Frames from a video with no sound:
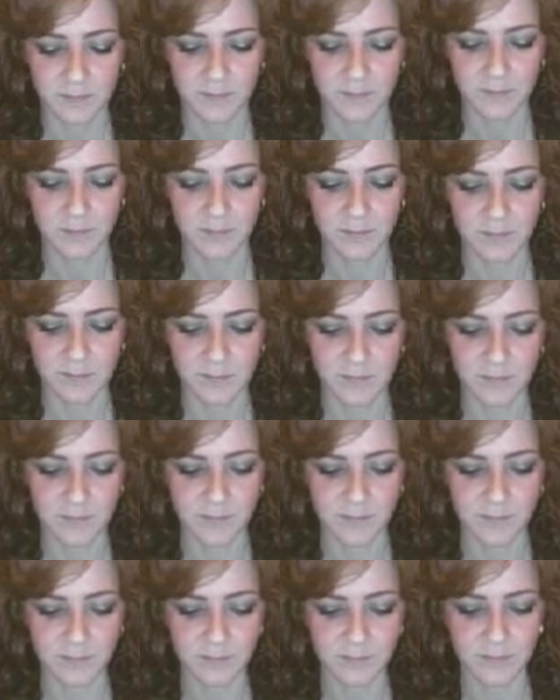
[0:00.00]

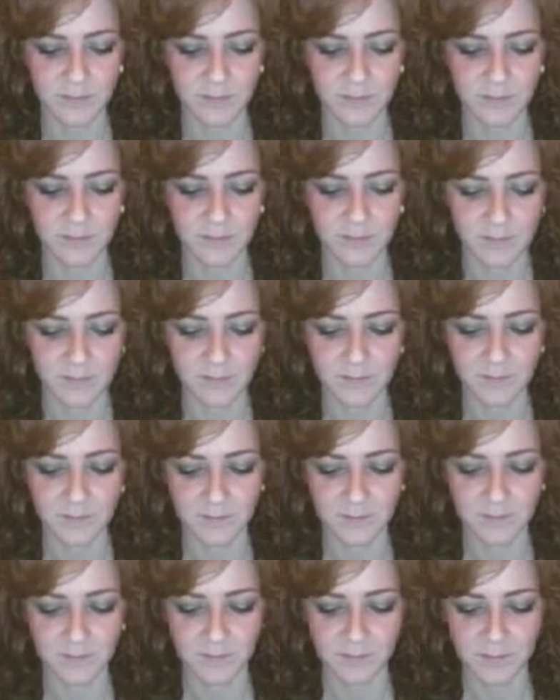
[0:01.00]

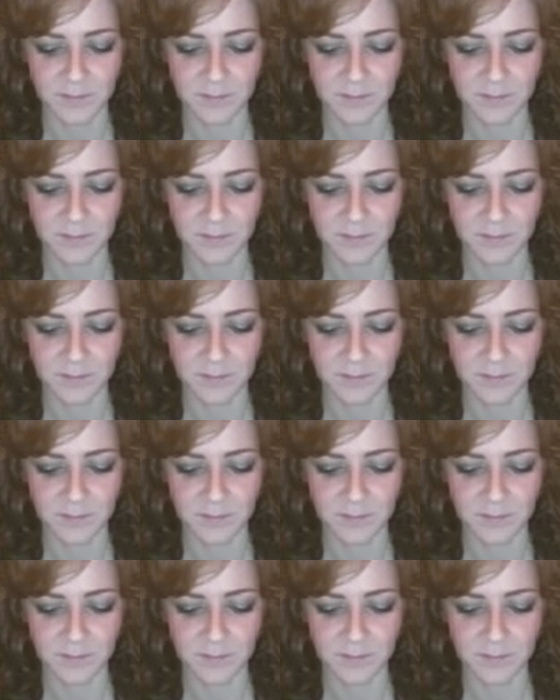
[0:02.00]
(silent)